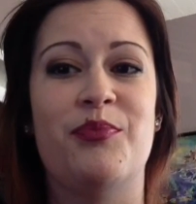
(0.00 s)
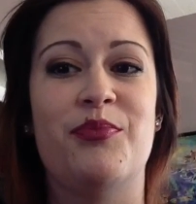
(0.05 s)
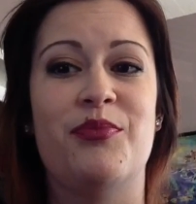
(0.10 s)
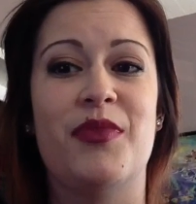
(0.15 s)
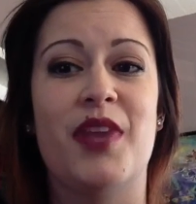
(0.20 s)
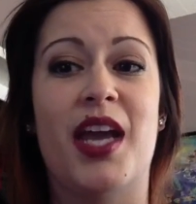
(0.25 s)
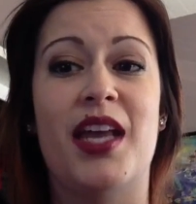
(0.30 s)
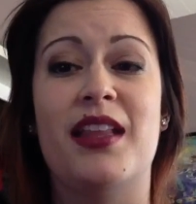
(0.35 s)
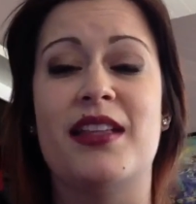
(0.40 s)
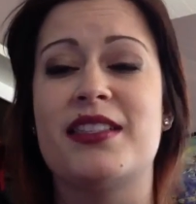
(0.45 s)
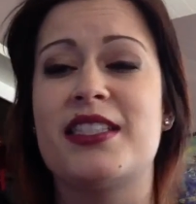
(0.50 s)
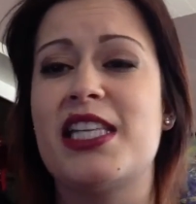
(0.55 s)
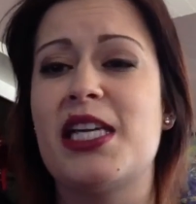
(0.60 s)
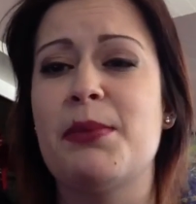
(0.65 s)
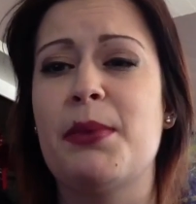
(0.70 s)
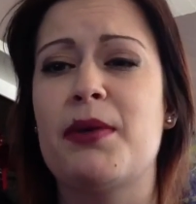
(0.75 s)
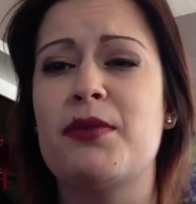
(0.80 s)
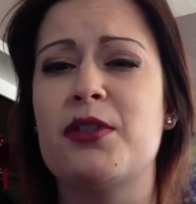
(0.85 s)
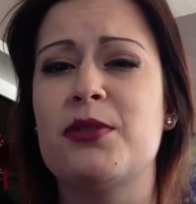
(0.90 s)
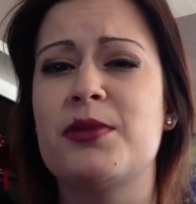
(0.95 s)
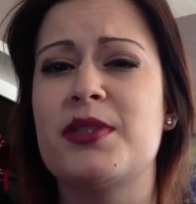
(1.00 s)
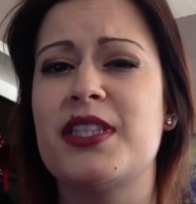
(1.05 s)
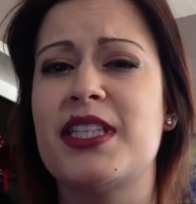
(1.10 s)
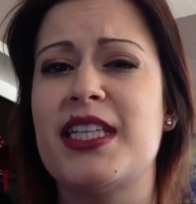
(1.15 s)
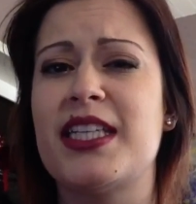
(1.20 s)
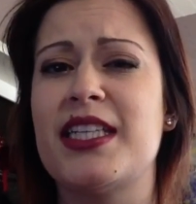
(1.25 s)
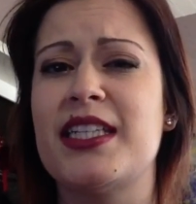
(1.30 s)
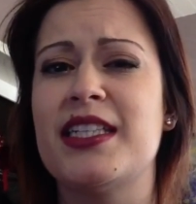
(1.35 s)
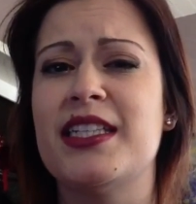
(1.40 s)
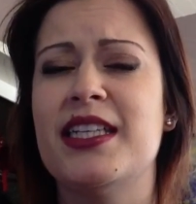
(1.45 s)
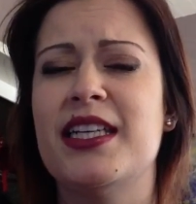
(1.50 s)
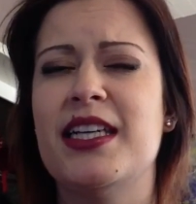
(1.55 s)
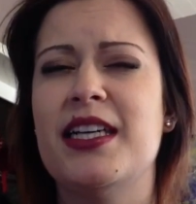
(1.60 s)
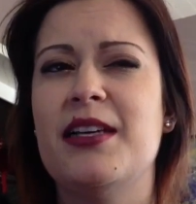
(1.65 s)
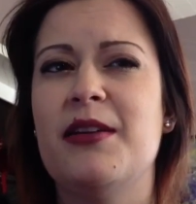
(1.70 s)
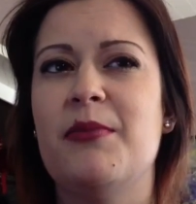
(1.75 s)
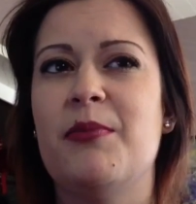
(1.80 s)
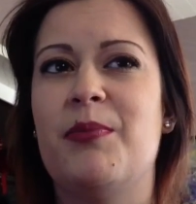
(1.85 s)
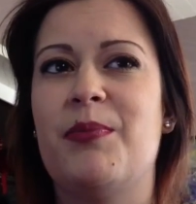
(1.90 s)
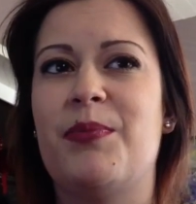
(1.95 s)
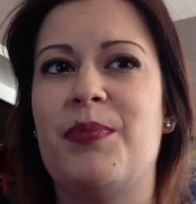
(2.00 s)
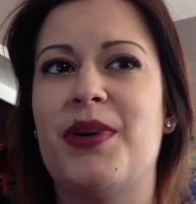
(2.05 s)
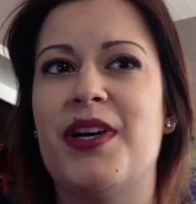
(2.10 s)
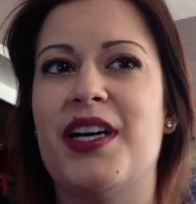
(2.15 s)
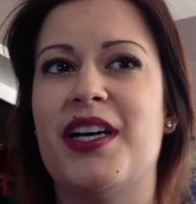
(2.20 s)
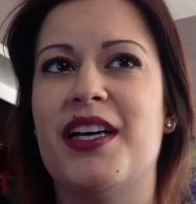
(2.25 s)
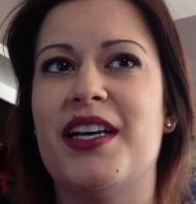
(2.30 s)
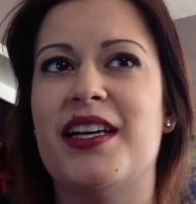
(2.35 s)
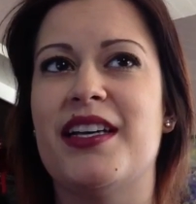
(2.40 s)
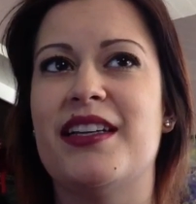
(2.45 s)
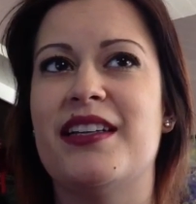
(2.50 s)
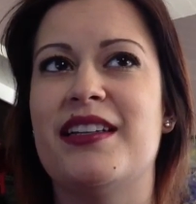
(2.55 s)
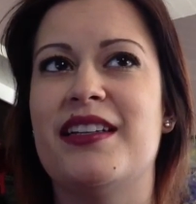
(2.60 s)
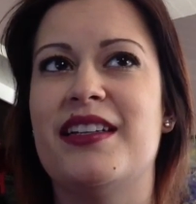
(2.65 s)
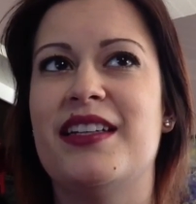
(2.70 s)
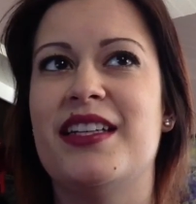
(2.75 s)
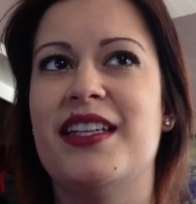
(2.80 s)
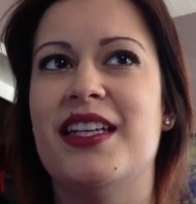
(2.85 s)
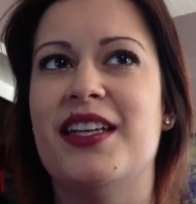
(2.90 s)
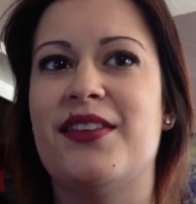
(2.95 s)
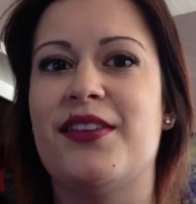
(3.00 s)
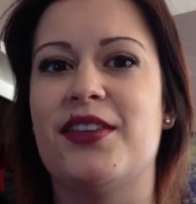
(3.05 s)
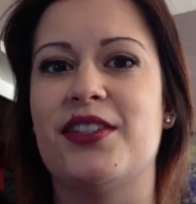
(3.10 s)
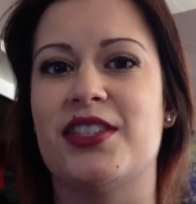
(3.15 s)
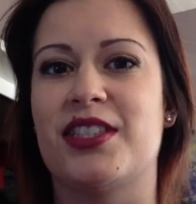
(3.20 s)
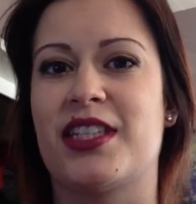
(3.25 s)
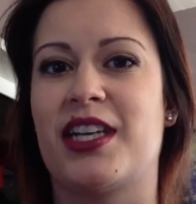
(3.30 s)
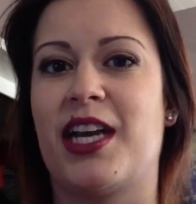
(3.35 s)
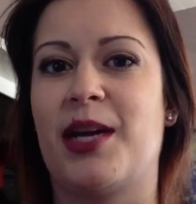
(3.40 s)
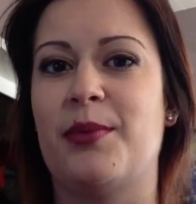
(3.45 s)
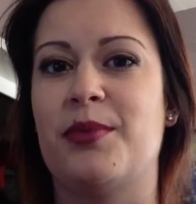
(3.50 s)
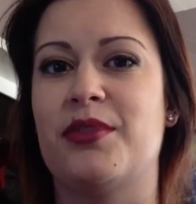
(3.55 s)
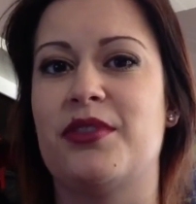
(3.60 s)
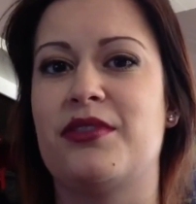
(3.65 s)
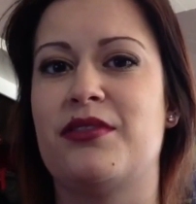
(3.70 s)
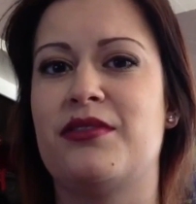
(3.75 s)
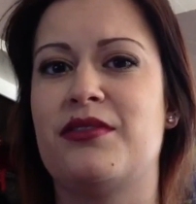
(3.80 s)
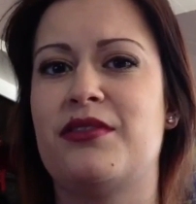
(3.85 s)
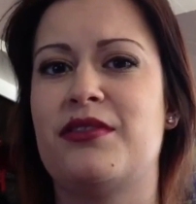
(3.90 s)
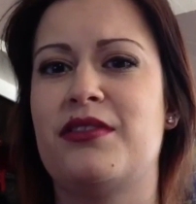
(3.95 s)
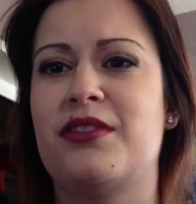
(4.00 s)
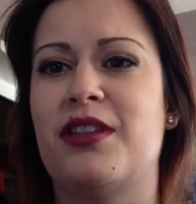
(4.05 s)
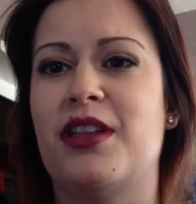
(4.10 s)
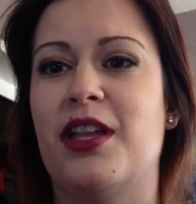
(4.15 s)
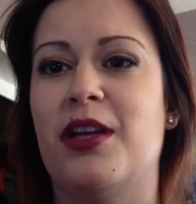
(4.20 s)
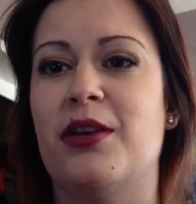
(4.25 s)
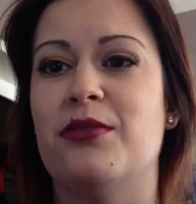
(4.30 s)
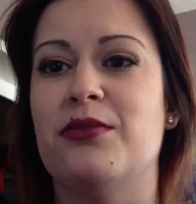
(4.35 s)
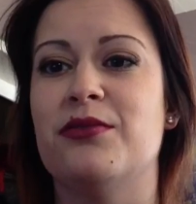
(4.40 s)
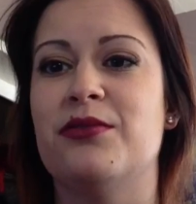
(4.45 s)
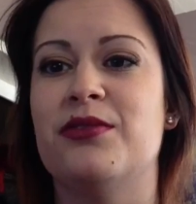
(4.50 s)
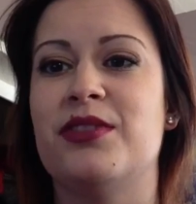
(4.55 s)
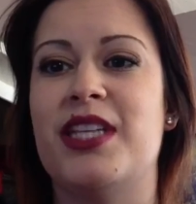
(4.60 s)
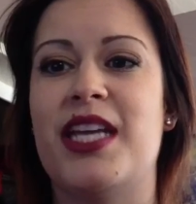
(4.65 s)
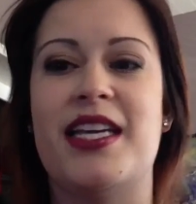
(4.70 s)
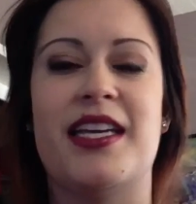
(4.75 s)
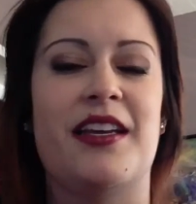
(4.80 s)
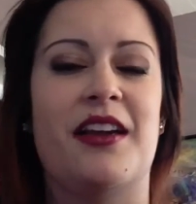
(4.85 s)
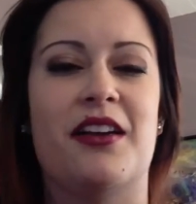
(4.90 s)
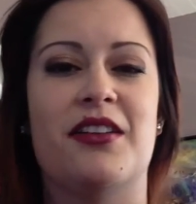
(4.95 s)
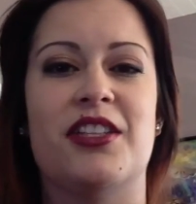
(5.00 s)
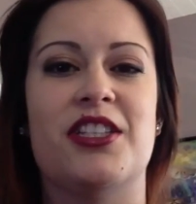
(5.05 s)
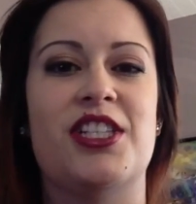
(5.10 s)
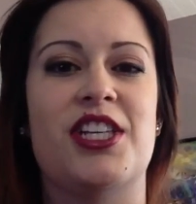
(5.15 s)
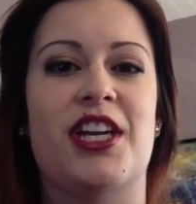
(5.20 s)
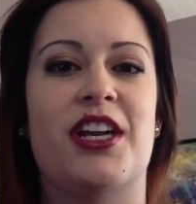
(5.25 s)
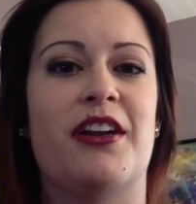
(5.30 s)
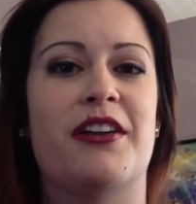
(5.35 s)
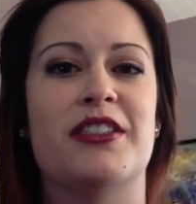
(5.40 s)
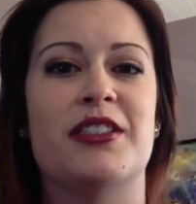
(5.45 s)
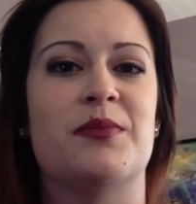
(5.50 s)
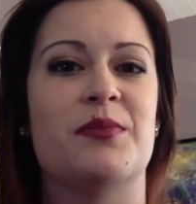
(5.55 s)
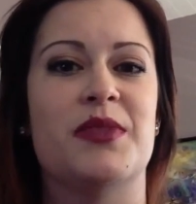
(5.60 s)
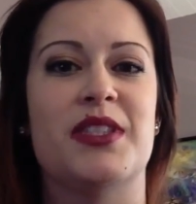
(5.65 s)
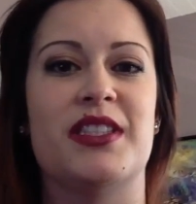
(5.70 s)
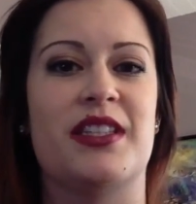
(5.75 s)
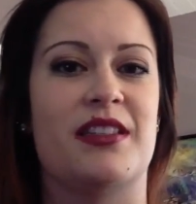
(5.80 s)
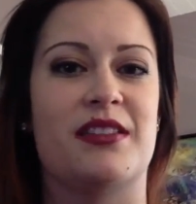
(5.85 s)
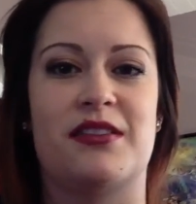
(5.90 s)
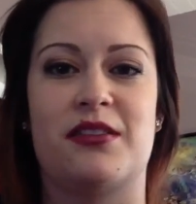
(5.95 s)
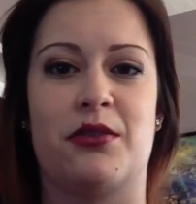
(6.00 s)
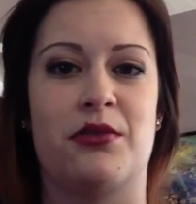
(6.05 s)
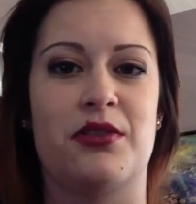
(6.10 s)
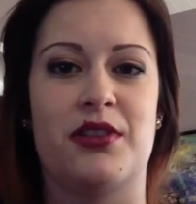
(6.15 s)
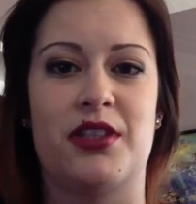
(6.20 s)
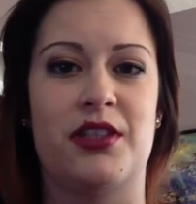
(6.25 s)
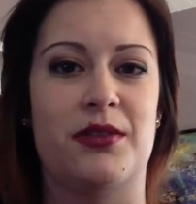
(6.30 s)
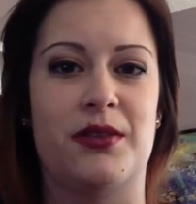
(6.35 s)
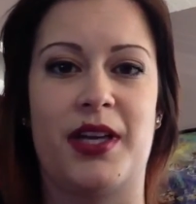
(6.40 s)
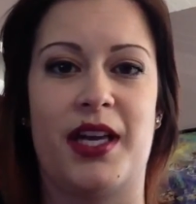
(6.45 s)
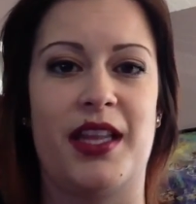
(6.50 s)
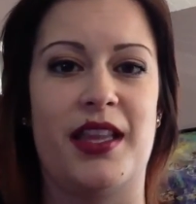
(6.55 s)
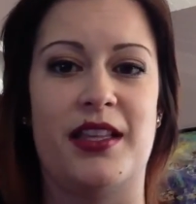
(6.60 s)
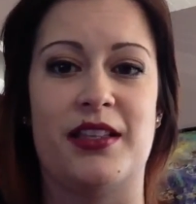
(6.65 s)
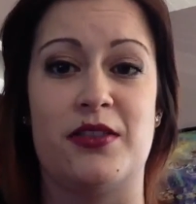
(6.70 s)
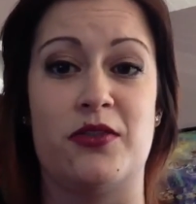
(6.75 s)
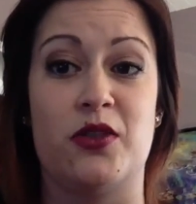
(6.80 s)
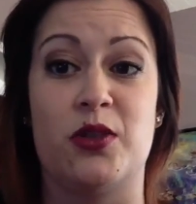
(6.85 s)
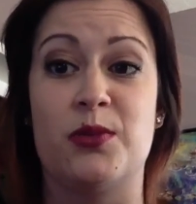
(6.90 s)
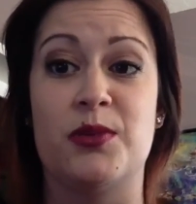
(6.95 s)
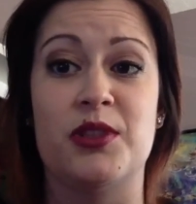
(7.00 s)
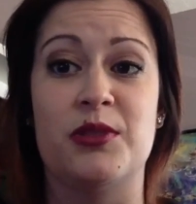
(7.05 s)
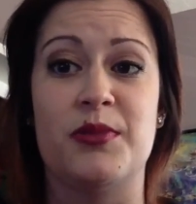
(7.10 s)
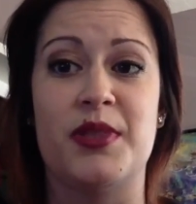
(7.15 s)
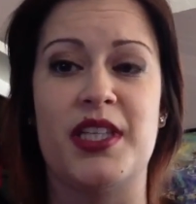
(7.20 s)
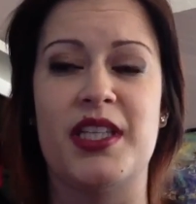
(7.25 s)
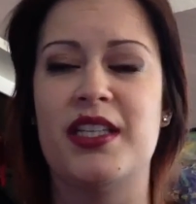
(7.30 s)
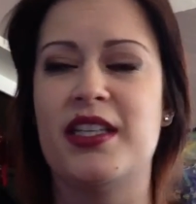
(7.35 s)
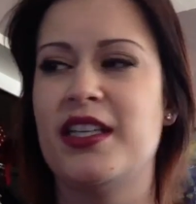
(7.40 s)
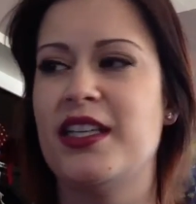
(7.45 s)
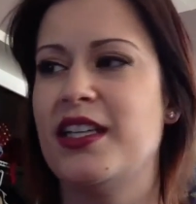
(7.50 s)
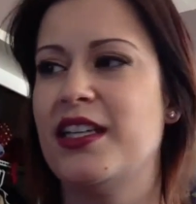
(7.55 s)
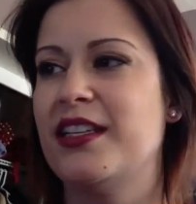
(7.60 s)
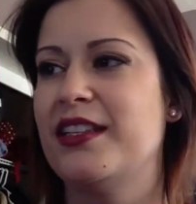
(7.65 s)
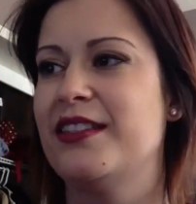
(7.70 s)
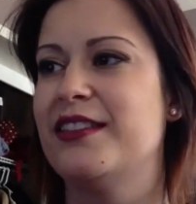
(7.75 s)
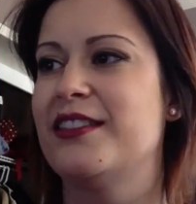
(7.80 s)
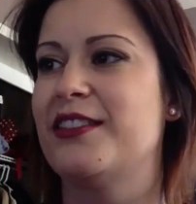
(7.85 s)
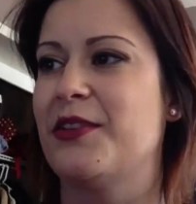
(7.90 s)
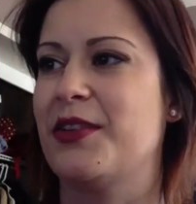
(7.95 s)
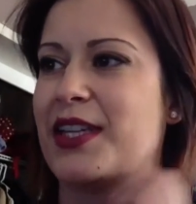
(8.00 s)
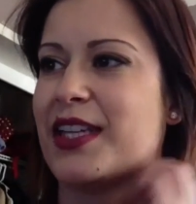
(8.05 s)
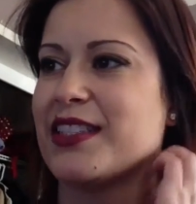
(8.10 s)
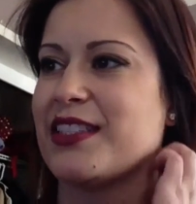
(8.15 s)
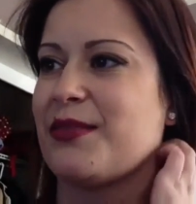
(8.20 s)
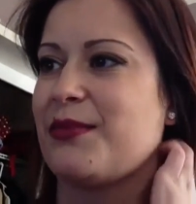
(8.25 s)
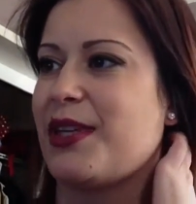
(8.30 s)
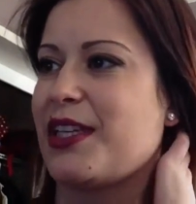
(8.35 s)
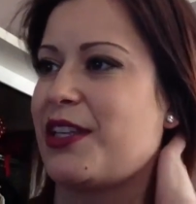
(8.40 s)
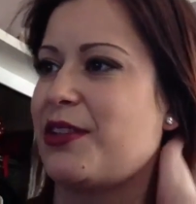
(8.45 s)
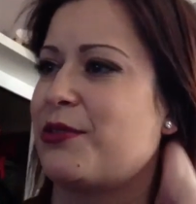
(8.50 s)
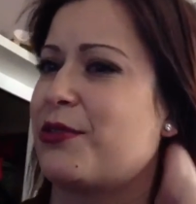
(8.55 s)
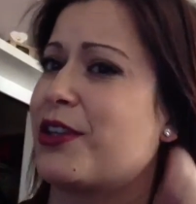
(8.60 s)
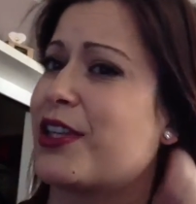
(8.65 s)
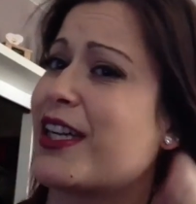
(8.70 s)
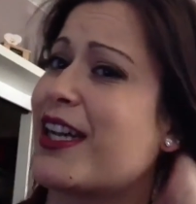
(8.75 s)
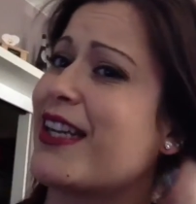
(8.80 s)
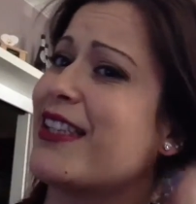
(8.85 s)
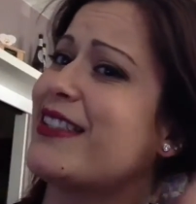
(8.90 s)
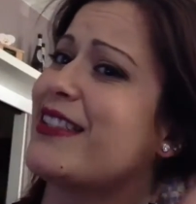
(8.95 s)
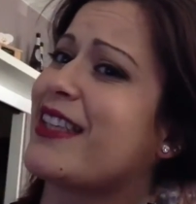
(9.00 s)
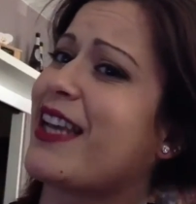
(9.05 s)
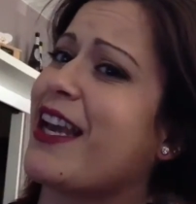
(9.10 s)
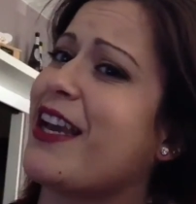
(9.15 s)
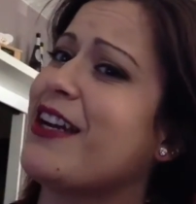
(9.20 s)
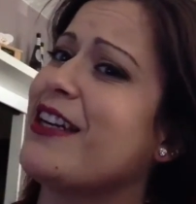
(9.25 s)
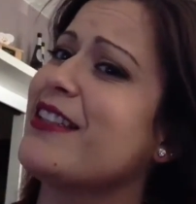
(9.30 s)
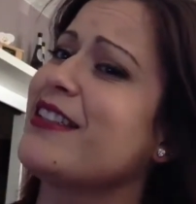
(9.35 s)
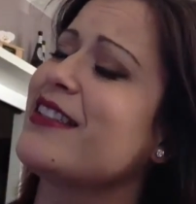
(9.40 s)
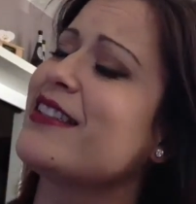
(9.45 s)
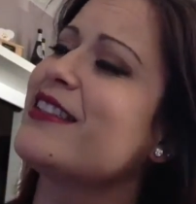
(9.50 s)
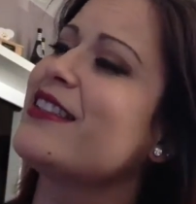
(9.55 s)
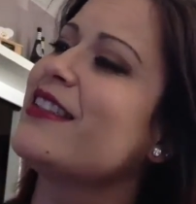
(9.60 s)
like to keep my room clean, but if there's like a couple clothes hanging on the chair or something, that's totally okay. That's normal to me. So I guess I'm like an organized chaos.